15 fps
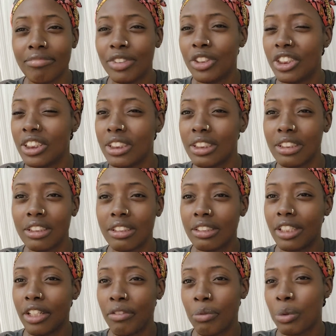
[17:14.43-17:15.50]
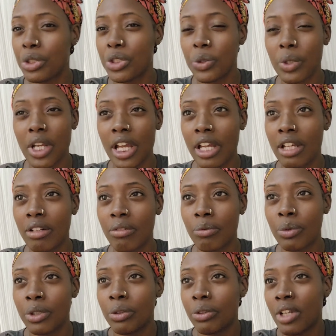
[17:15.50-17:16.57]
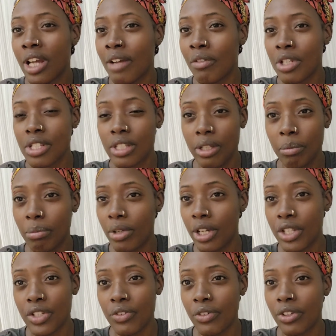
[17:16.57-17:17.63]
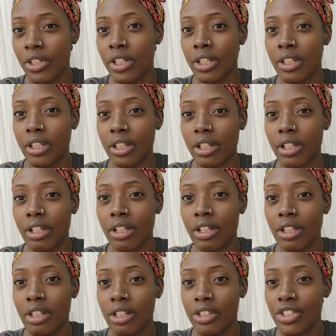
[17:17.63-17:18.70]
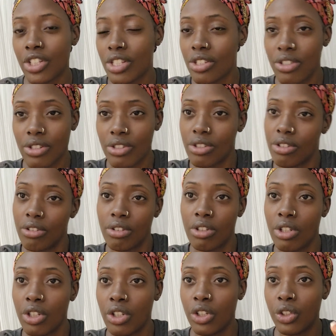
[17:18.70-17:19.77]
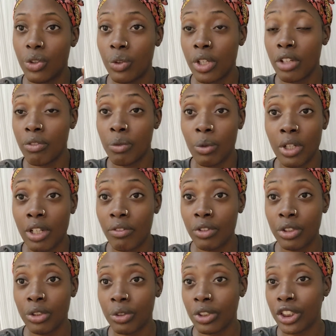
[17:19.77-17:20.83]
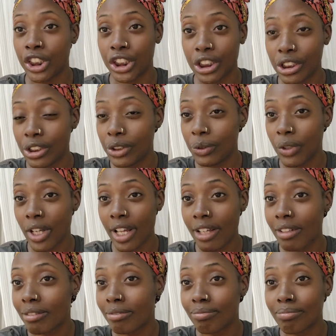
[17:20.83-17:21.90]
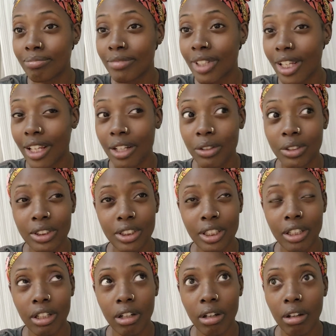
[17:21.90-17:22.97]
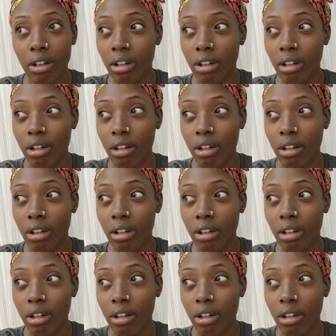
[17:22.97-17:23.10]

you just give what you can. We don't have a set price for anything. Just you give whatever donations you can. And I was like,